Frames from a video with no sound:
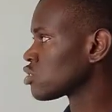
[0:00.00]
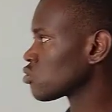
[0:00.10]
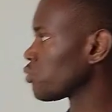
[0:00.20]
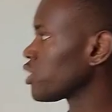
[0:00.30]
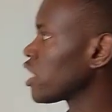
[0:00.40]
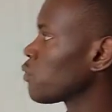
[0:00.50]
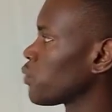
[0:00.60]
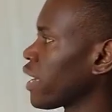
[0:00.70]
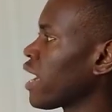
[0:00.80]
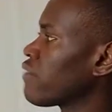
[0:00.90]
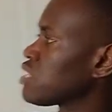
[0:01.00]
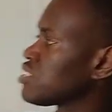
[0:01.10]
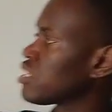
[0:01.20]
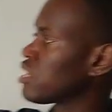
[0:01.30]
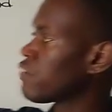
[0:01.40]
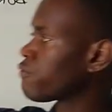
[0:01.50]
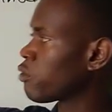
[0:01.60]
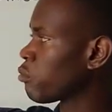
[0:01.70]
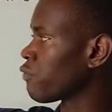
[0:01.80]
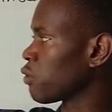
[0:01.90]
So here we have the
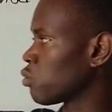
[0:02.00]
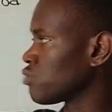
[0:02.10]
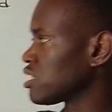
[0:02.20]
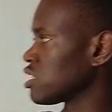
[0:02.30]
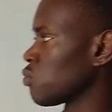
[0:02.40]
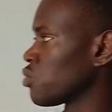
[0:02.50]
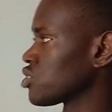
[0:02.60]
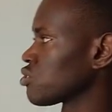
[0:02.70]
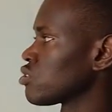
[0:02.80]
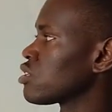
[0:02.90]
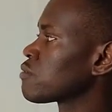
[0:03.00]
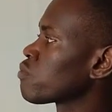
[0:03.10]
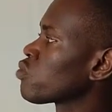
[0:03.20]
general form of a quadratic equation,